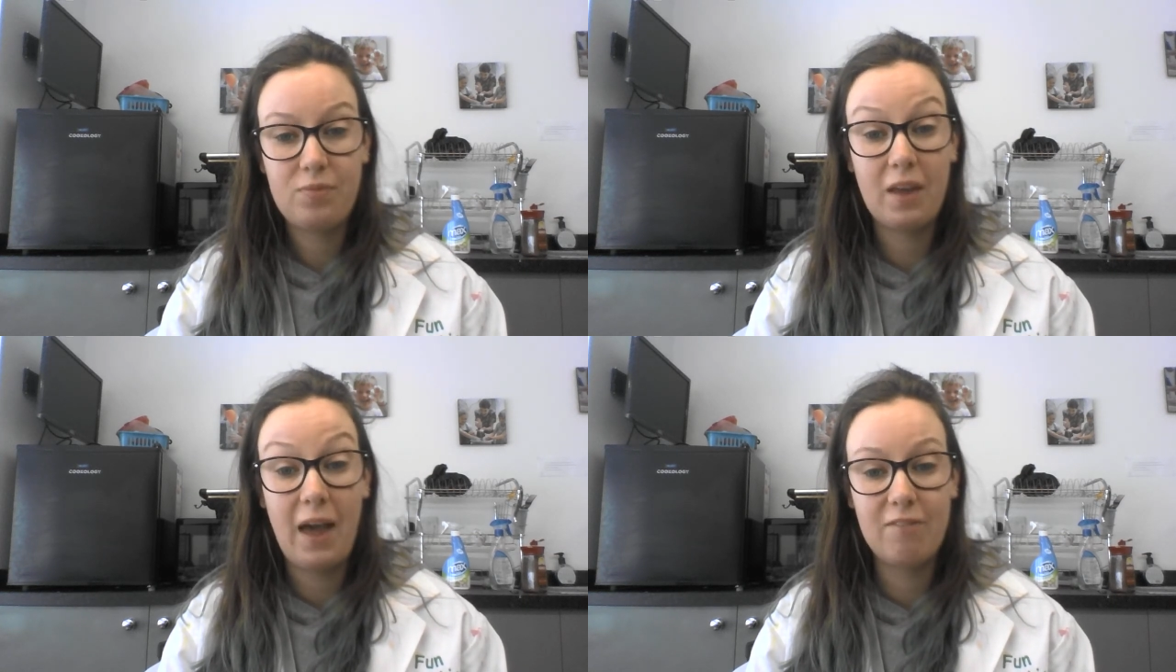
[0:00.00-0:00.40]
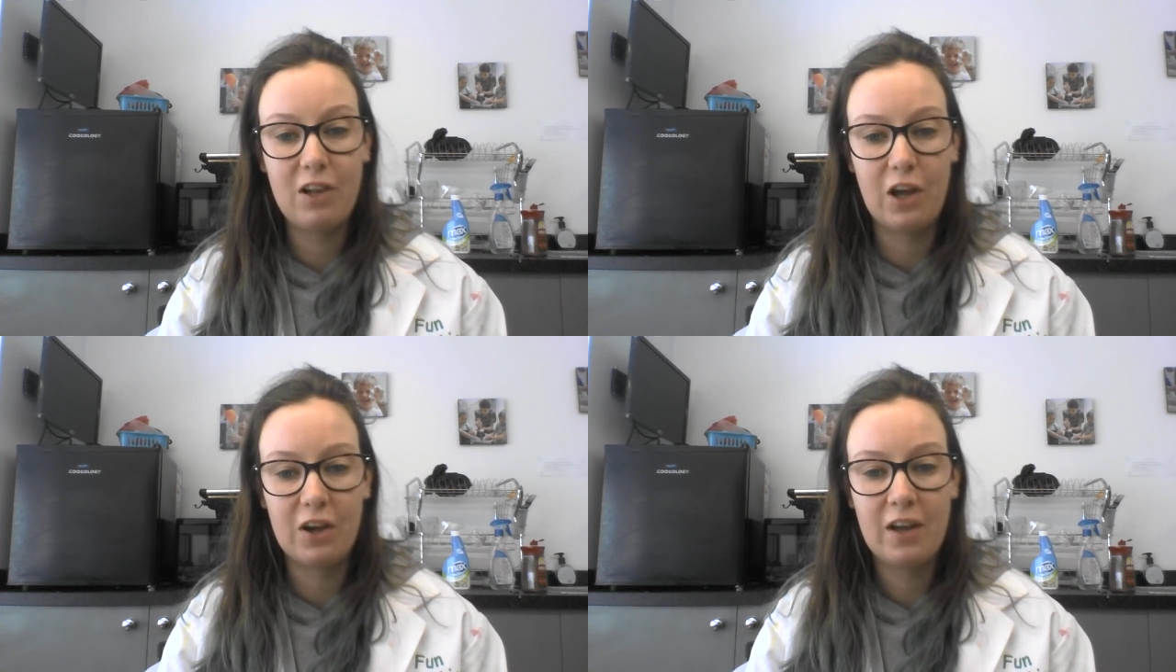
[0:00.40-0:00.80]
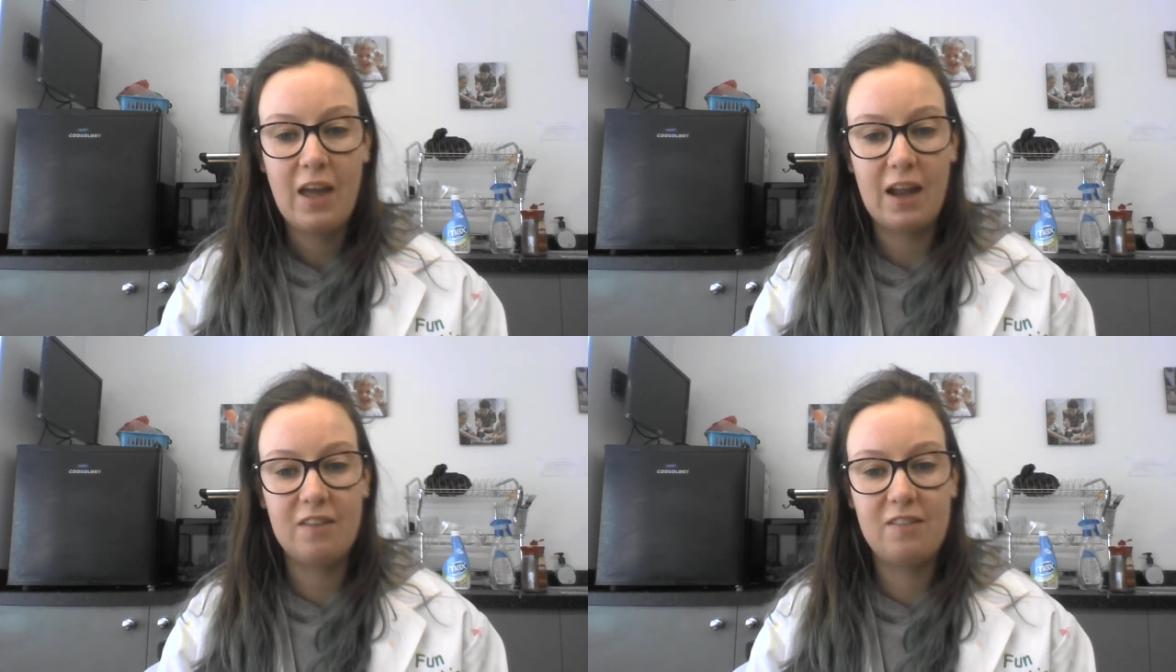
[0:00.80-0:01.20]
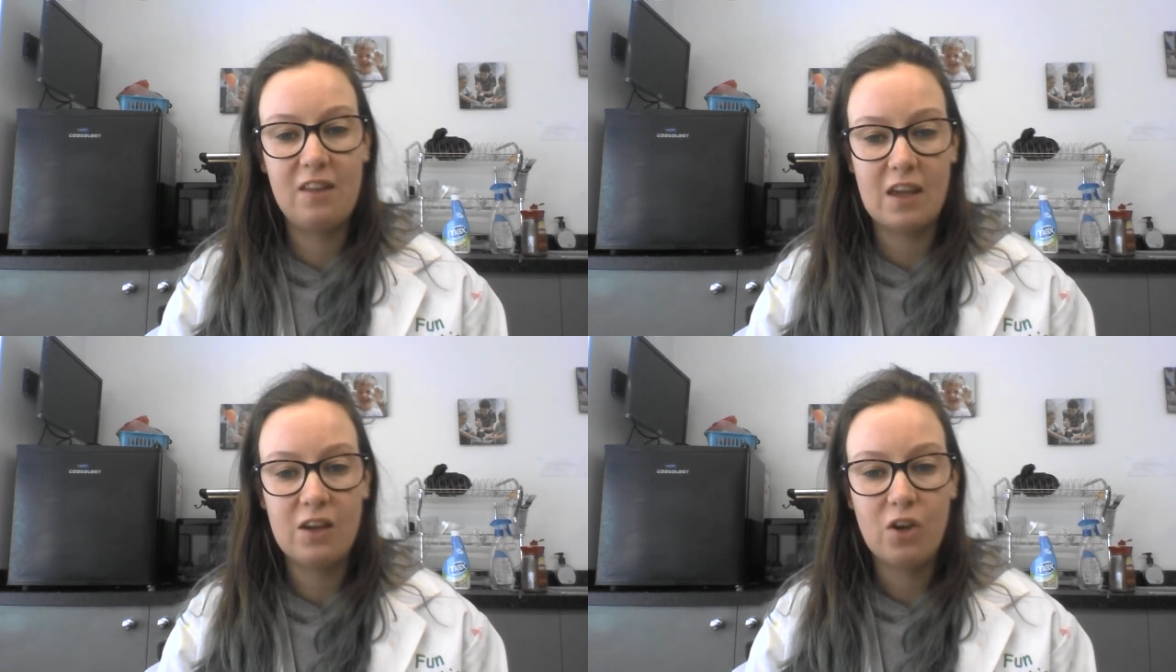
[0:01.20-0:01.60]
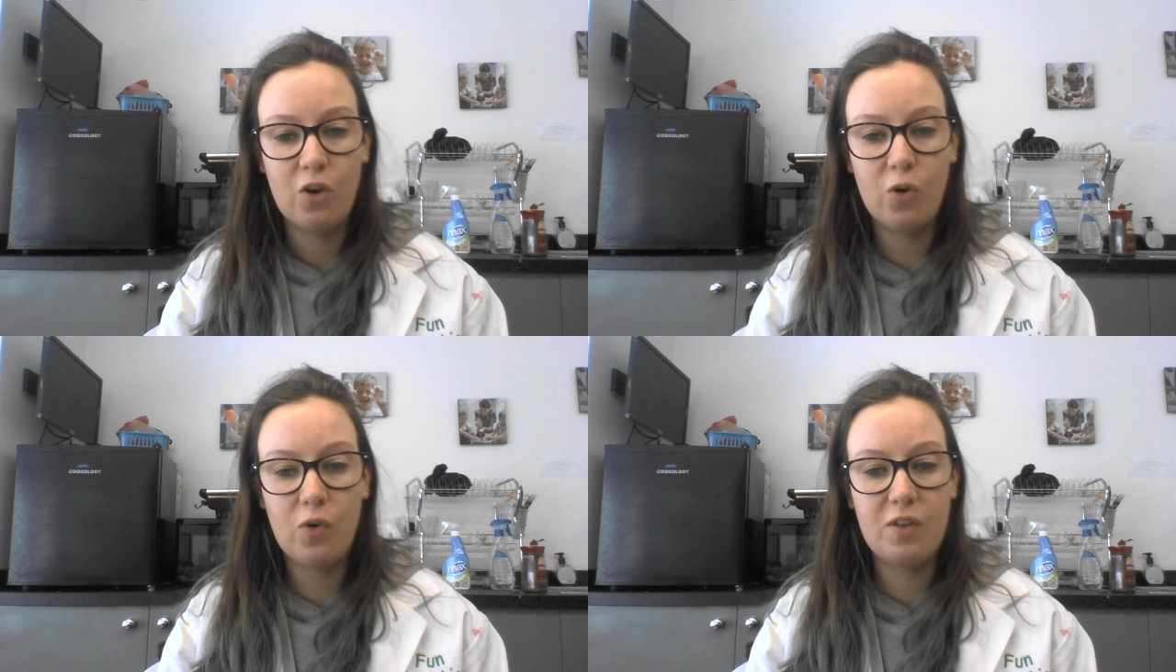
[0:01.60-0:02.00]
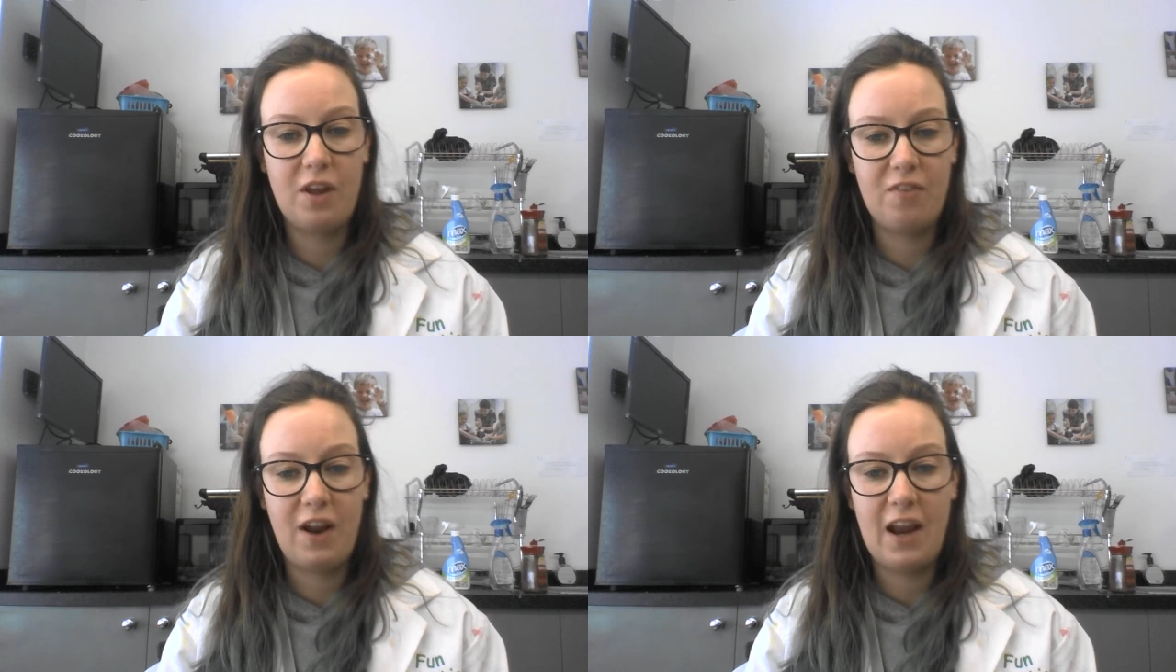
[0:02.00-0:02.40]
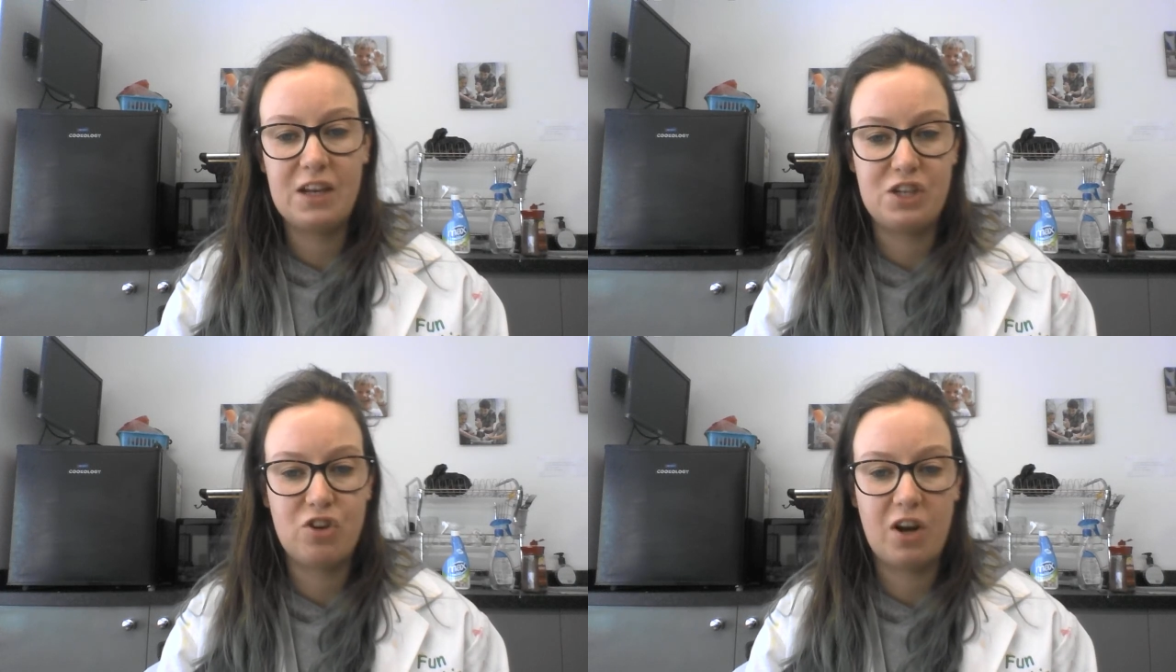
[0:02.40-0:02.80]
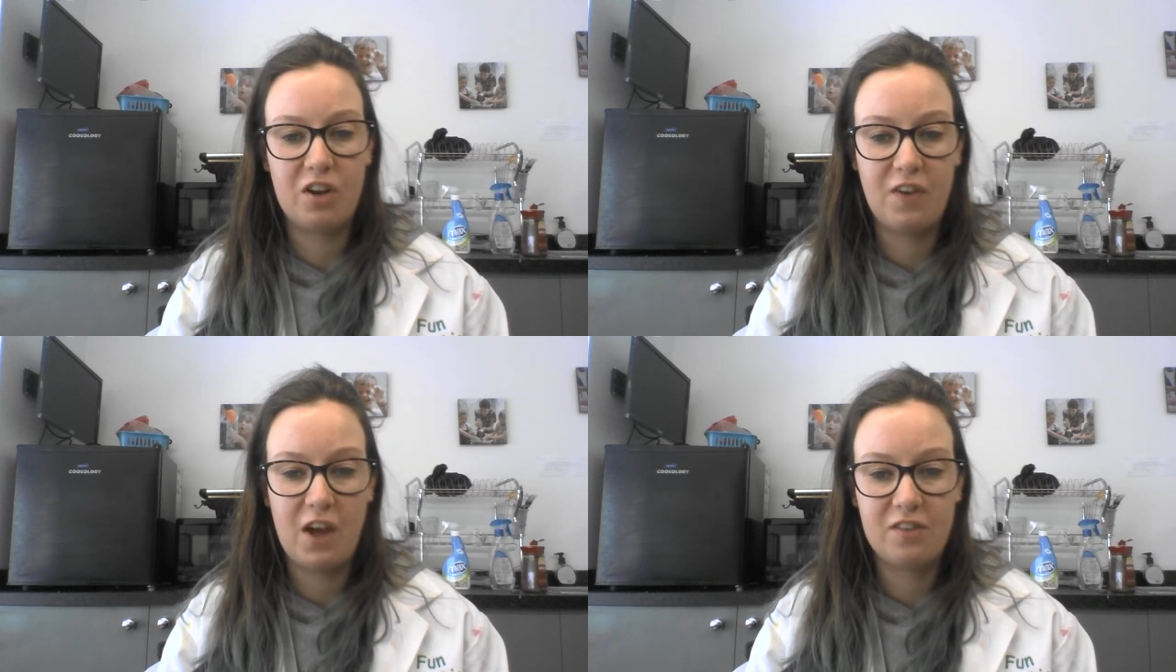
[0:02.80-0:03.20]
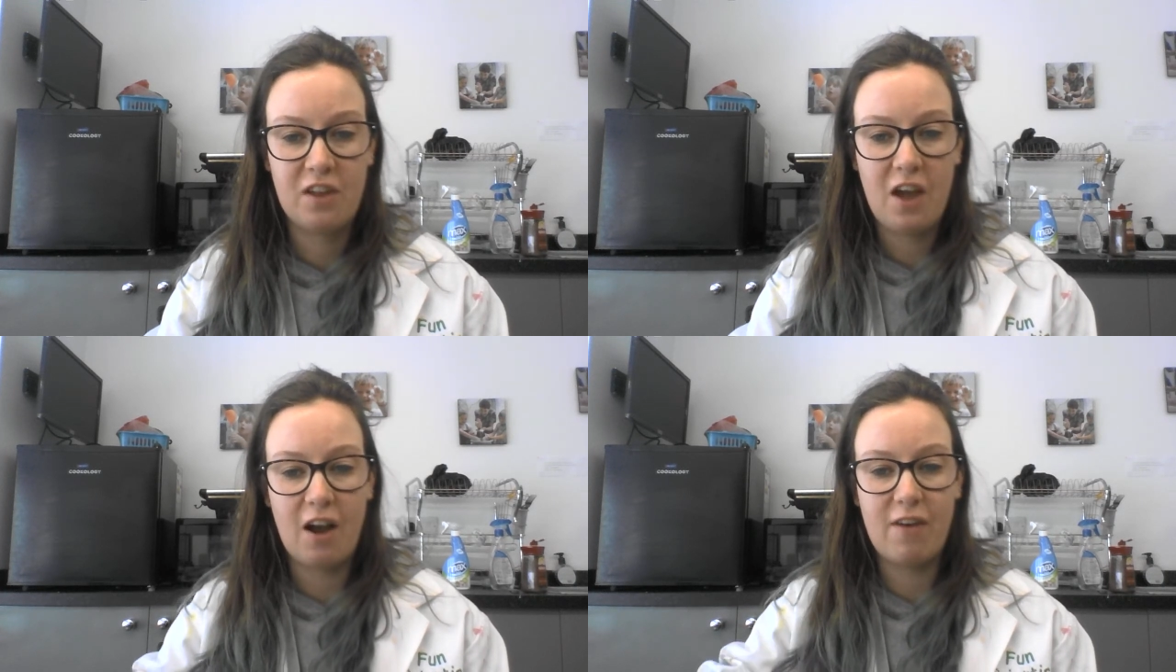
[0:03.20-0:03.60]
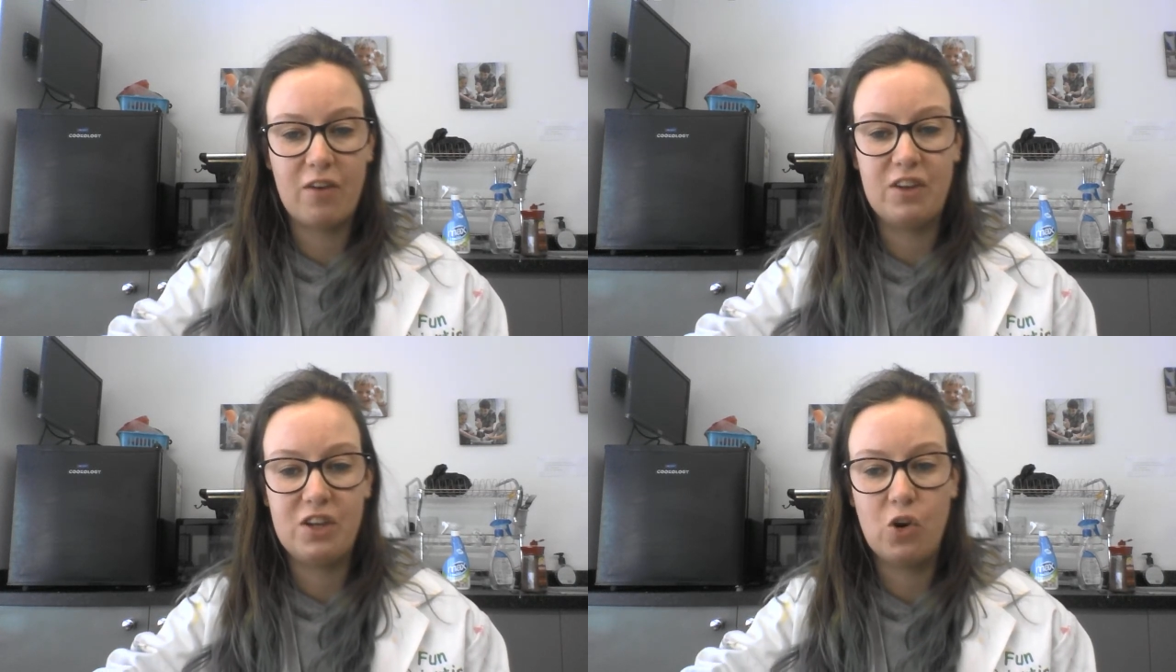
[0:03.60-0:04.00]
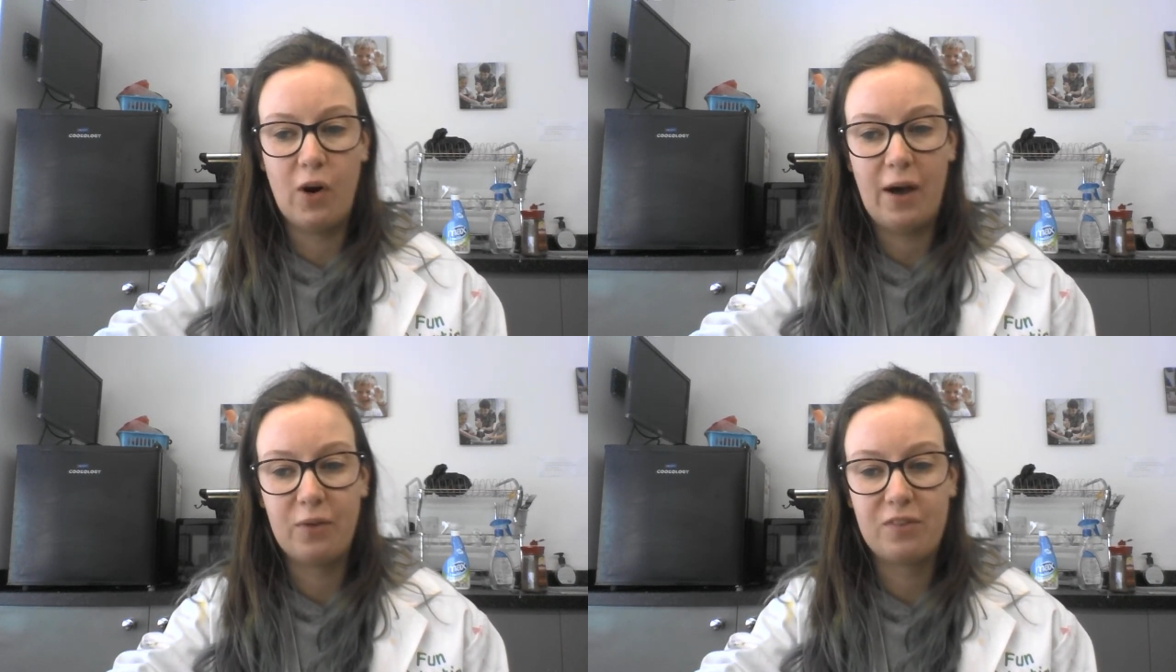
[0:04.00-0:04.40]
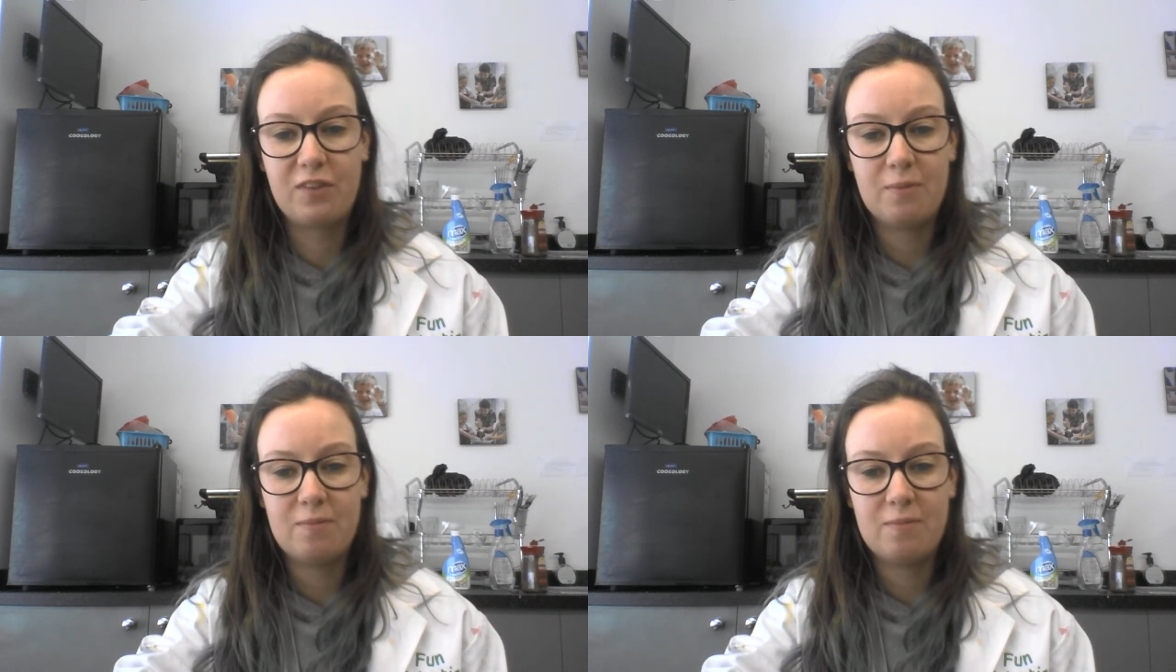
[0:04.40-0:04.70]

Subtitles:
Have a look and see all the different energy transfers around in your house.